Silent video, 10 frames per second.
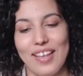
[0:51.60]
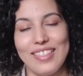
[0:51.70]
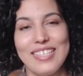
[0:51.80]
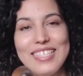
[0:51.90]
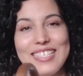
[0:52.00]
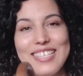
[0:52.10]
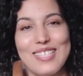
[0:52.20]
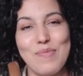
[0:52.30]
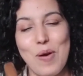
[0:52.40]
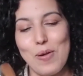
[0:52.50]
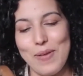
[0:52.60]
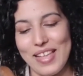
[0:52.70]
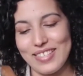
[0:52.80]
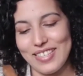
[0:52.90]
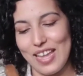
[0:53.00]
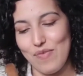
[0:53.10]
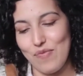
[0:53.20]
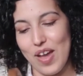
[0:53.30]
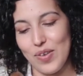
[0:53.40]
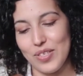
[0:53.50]
This is a small basket I
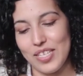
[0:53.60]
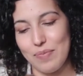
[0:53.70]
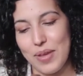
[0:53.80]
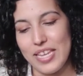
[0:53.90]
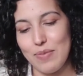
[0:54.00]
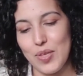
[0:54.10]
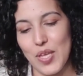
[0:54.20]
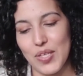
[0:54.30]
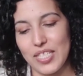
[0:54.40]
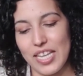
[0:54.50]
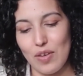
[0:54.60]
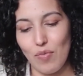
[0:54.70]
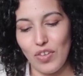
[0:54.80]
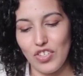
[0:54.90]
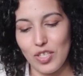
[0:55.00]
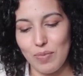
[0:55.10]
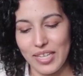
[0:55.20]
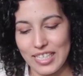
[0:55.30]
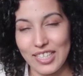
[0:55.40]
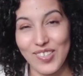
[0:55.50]
found mainly because I envisioned my
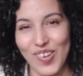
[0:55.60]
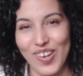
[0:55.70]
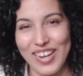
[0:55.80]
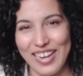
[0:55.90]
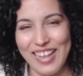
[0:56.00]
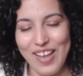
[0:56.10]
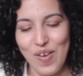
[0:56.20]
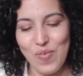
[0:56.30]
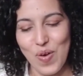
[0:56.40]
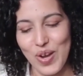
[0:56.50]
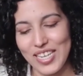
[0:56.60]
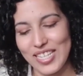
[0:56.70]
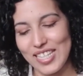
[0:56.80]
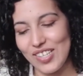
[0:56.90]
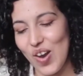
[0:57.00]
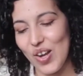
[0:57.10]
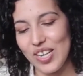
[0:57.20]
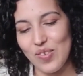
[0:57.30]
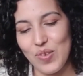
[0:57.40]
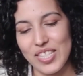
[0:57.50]
little girl walking in the
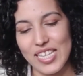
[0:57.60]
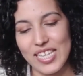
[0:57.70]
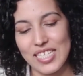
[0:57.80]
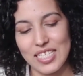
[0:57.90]
garden with it.